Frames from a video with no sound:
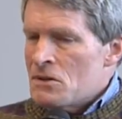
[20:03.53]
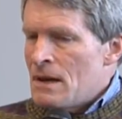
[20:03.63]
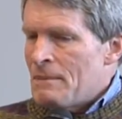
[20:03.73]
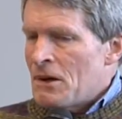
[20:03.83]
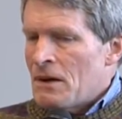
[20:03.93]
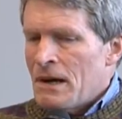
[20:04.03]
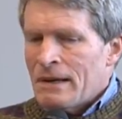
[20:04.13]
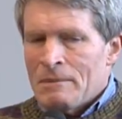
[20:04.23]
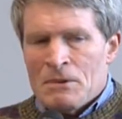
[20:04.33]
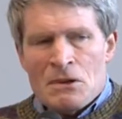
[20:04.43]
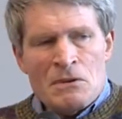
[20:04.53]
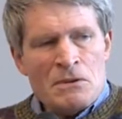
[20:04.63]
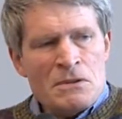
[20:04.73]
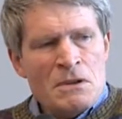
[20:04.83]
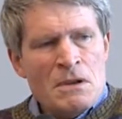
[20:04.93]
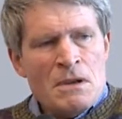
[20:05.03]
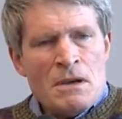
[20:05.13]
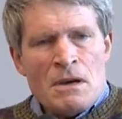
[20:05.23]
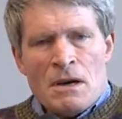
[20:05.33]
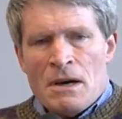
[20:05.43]
Democrat computers.
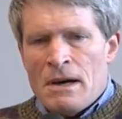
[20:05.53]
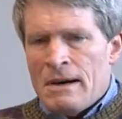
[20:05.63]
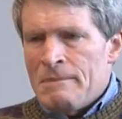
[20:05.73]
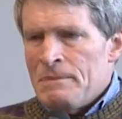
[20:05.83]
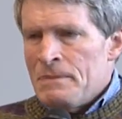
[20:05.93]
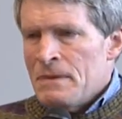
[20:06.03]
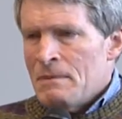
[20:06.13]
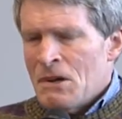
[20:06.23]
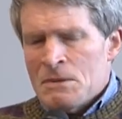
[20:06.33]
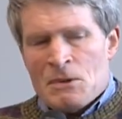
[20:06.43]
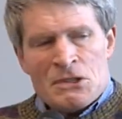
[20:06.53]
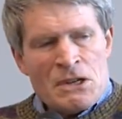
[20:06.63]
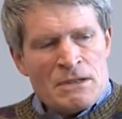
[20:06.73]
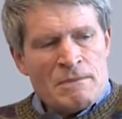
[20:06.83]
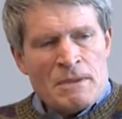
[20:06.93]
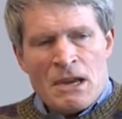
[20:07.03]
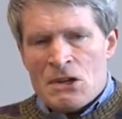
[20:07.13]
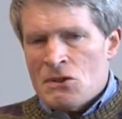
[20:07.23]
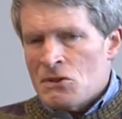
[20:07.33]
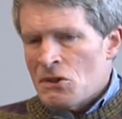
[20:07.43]
Um, much more serious from a
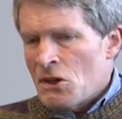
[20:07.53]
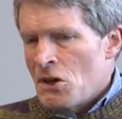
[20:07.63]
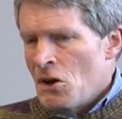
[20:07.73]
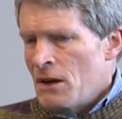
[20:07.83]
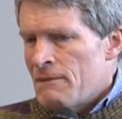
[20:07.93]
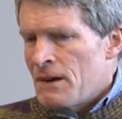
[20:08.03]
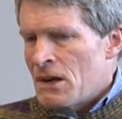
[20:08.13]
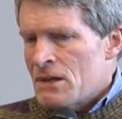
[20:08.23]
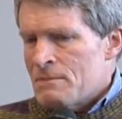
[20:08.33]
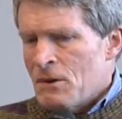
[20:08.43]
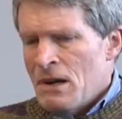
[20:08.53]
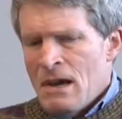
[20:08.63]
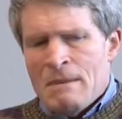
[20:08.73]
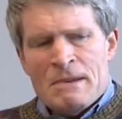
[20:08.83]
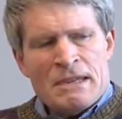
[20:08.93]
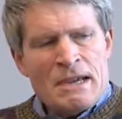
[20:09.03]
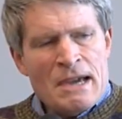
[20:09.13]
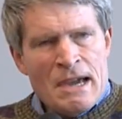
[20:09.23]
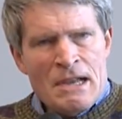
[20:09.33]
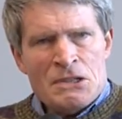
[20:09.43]
national security vantage point. But
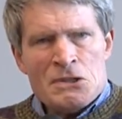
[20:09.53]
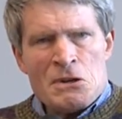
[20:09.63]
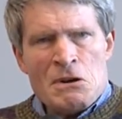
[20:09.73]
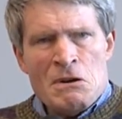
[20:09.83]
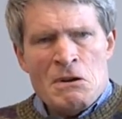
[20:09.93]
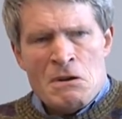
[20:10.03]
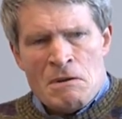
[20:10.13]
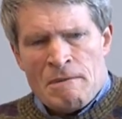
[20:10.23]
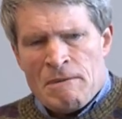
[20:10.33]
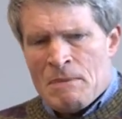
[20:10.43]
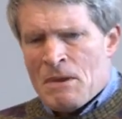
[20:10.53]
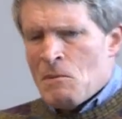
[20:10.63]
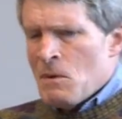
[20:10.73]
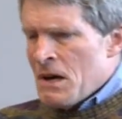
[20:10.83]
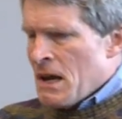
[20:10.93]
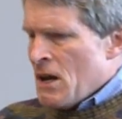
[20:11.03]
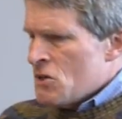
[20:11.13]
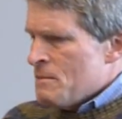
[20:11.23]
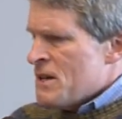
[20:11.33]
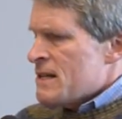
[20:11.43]
the answer from the White House
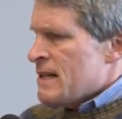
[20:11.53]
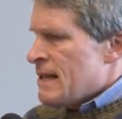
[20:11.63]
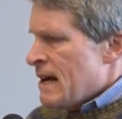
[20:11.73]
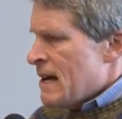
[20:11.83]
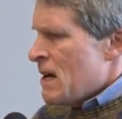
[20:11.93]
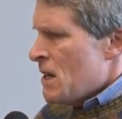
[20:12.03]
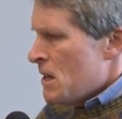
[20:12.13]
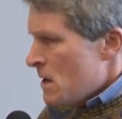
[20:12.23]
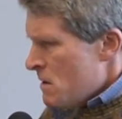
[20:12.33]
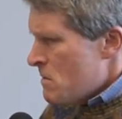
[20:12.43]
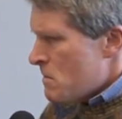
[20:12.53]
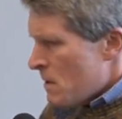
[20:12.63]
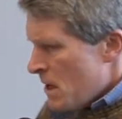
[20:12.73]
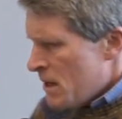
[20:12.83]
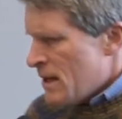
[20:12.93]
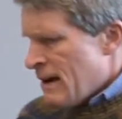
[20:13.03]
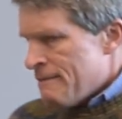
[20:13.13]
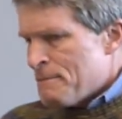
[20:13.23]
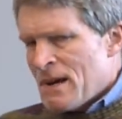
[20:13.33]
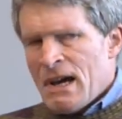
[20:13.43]
should be just let it alone. Let the
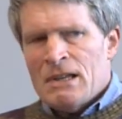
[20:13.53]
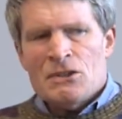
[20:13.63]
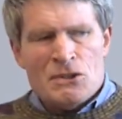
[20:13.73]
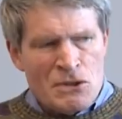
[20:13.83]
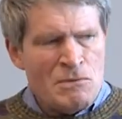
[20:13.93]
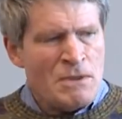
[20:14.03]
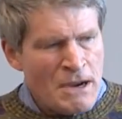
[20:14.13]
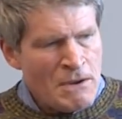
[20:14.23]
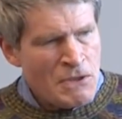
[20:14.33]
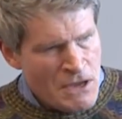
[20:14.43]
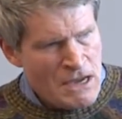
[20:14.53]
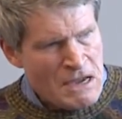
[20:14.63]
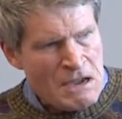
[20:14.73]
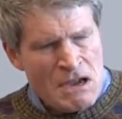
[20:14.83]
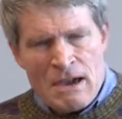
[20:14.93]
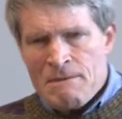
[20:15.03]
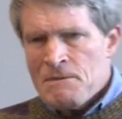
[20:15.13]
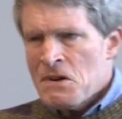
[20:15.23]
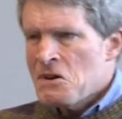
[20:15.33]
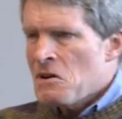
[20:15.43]
FBI do their thing and
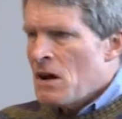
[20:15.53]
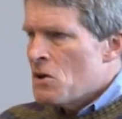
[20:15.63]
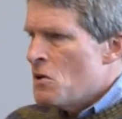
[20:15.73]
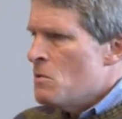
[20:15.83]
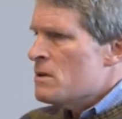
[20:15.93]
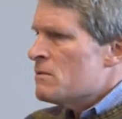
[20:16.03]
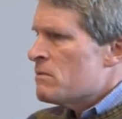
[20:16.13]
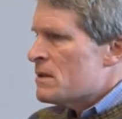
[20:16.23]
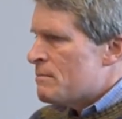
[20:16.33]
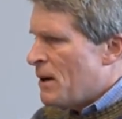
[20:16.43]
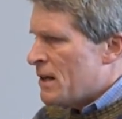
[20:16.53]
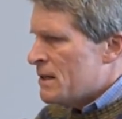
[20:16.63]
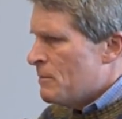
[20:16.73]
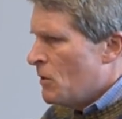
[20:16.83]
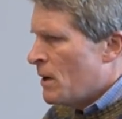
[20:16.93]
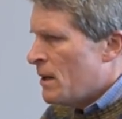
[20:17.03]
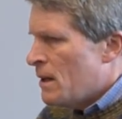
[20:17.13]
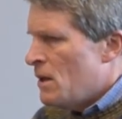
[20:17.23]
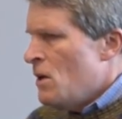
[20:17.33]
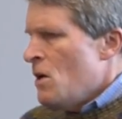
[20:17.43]
figure out who was responsible and
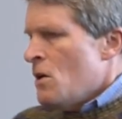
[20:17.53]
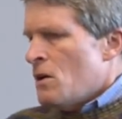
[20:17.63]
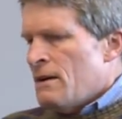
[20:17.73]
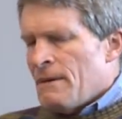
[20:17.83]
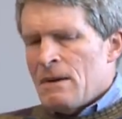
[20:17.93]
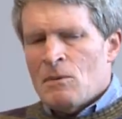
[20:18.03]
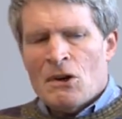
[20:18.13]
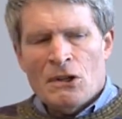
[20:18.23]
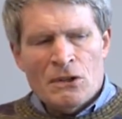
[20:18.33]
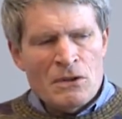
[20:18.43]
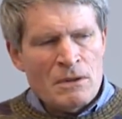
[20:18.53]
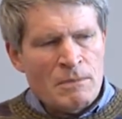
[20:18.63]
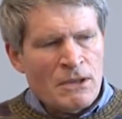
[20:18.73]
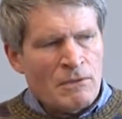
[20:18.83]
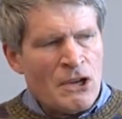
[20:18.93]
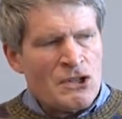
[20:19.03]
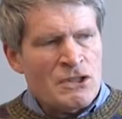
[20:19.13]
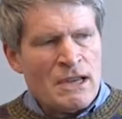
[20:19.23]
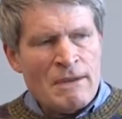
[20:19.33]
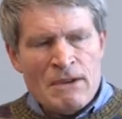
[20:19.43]
then if anyone colluded with the
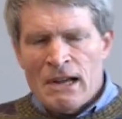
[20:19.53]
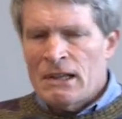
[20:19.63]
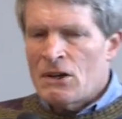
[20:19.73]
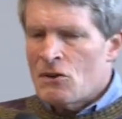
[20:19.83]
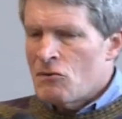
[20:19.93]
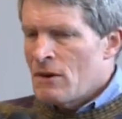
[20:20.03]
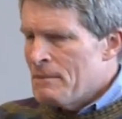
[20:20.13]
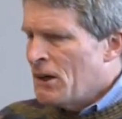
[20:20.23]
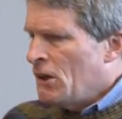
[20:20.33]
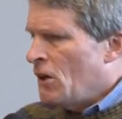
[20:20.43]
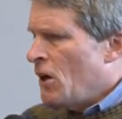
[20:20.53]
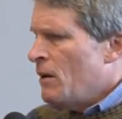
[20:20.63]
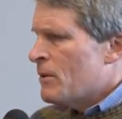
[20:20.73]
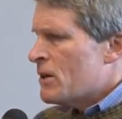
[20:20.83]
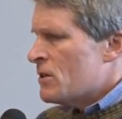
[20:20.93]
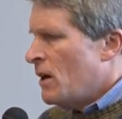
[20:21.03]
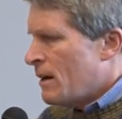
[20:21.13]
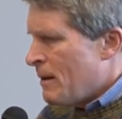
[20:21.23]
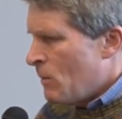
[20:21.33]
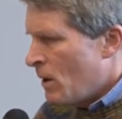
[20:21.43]
Russians and violated criminal law. We could talk
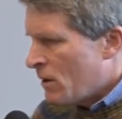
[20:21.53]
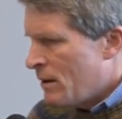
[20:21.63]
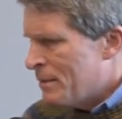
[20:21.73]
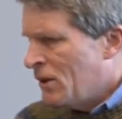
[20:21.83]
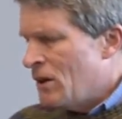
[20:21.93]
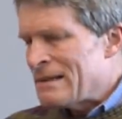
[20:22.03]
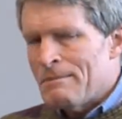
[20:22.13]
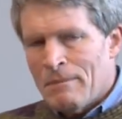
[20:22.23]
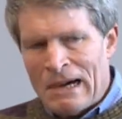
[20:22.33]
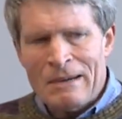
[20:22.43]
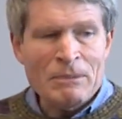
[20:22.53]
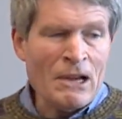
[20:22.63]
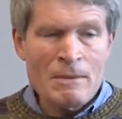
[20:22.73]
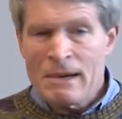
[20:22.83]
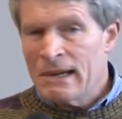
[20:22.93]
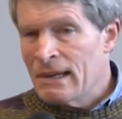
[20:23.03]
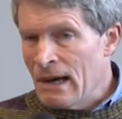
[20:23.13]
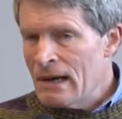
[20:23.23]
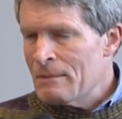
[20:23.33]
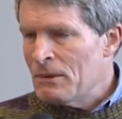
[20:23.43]
about what criminal laws might apply or might
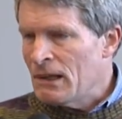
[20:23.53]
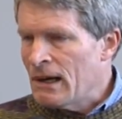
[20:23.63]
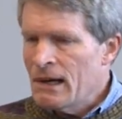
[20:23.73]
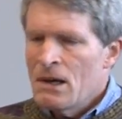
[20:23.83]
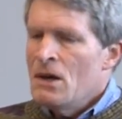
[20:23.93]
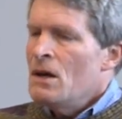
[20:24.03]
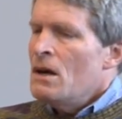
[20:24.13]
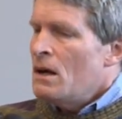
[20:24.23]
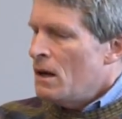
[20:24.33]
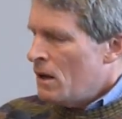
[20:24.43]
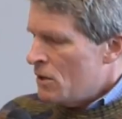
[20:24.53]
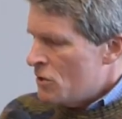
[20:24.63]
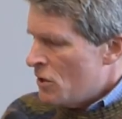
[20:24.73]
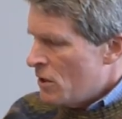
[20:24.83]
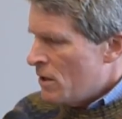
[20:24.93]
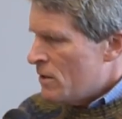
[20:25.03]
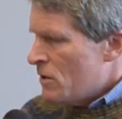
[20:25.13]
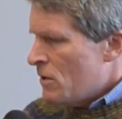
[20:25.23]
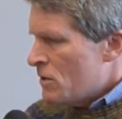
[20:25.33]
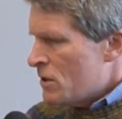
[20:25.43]
not apply uh,
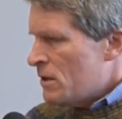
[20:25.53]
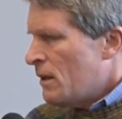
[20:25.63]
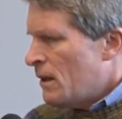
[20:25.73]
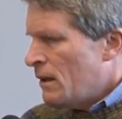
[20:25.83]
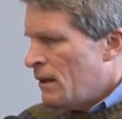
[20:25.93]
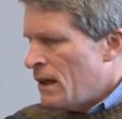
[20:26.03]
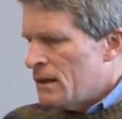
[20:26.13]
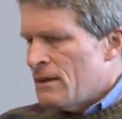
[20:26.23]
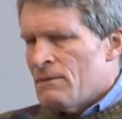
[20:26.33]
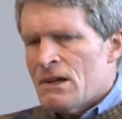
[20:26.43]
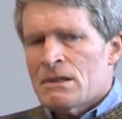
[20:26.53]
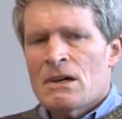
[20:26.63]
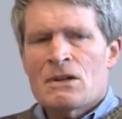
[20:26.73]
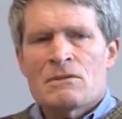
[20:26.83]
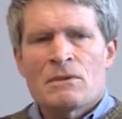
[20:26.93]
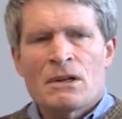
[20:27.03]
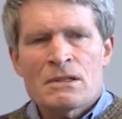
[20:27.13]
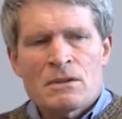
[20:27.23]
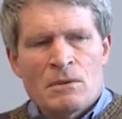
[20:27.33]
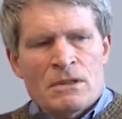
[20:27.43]
uh just let the investigation run
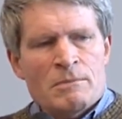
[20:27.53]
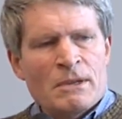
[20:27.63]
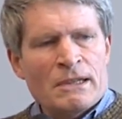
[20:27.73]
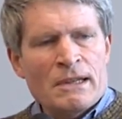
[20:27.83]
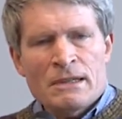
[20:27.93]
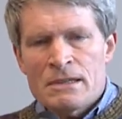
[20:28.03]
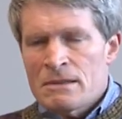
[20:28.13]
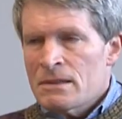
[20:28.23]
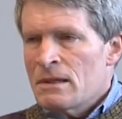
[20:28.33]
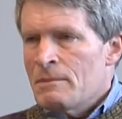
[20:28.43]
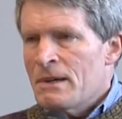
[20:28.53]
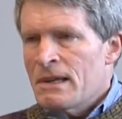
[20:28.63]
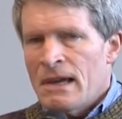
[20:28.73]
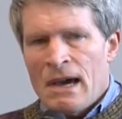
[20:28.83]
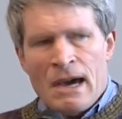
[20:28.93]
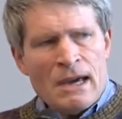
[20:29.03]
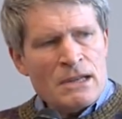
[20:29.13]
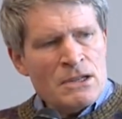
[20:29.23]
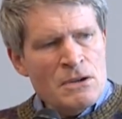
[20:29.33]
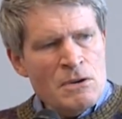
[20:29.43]
its course. But that doesn't seem to be the
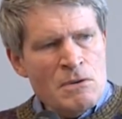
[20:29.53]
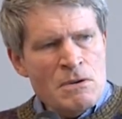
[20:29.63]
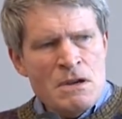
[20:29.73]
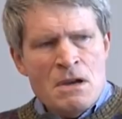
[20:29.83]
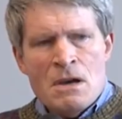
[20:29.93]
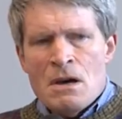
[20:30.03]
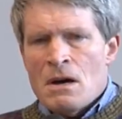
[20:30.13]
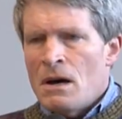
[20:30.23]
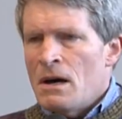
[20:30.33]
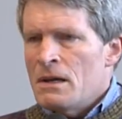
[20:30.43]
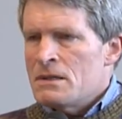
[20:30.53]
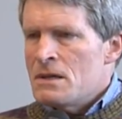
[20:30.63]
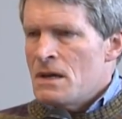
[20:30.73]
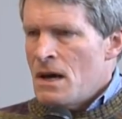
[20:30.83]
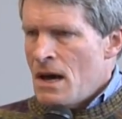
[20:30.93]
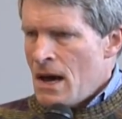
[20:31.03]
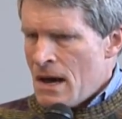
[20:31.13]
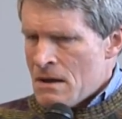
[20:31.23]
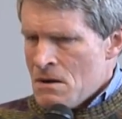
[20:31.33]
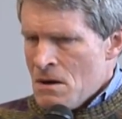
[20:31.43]
attitude uh,
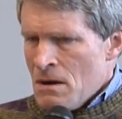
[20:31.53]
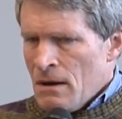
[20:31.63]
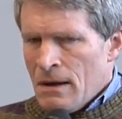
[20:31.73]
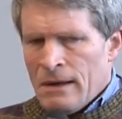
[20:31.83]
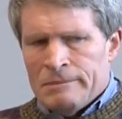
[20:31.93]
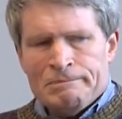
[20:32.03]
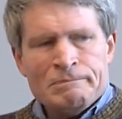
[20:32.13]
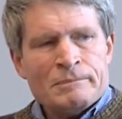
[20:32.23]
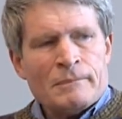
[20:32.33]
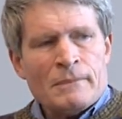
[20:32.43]
today. Um,